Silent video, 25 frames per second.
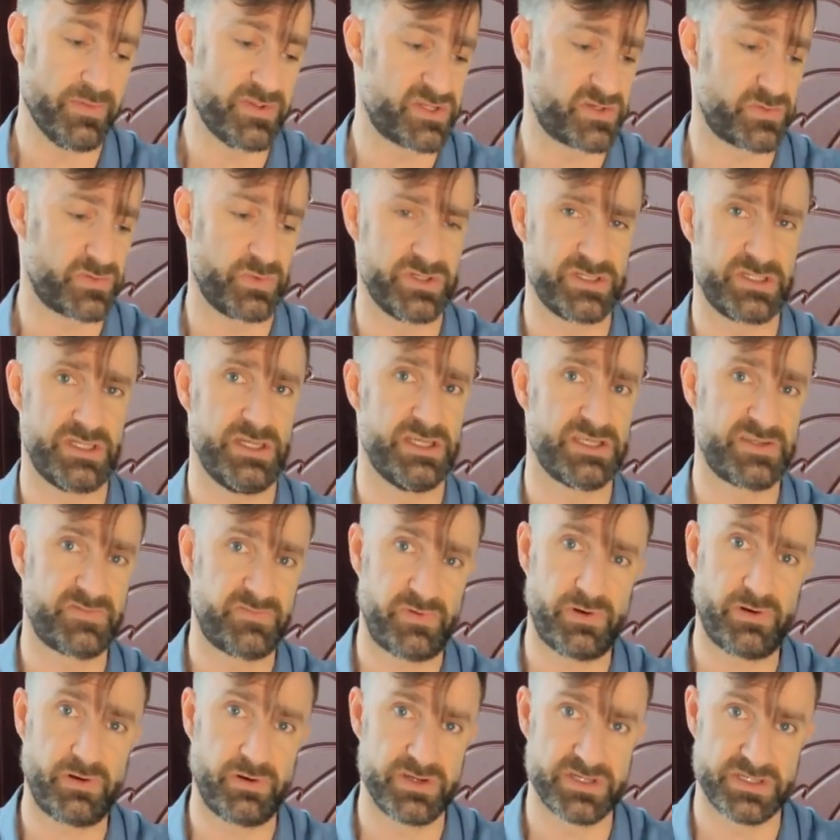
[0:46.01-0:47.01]
this whiskey as
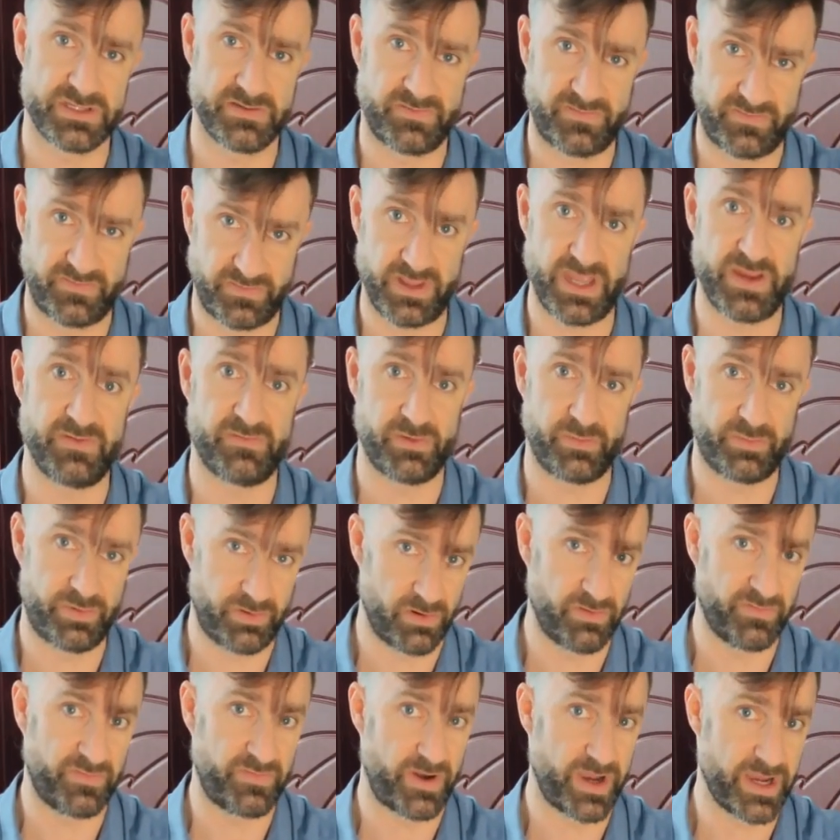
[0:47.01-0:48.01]
far as the flavor
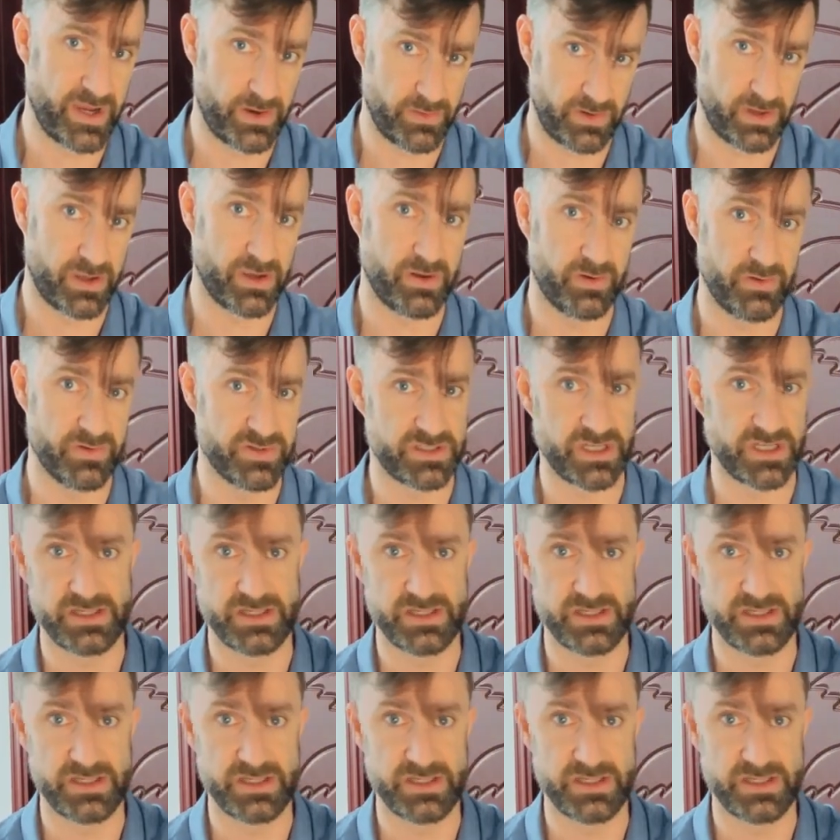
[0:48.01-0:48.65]
profile goes.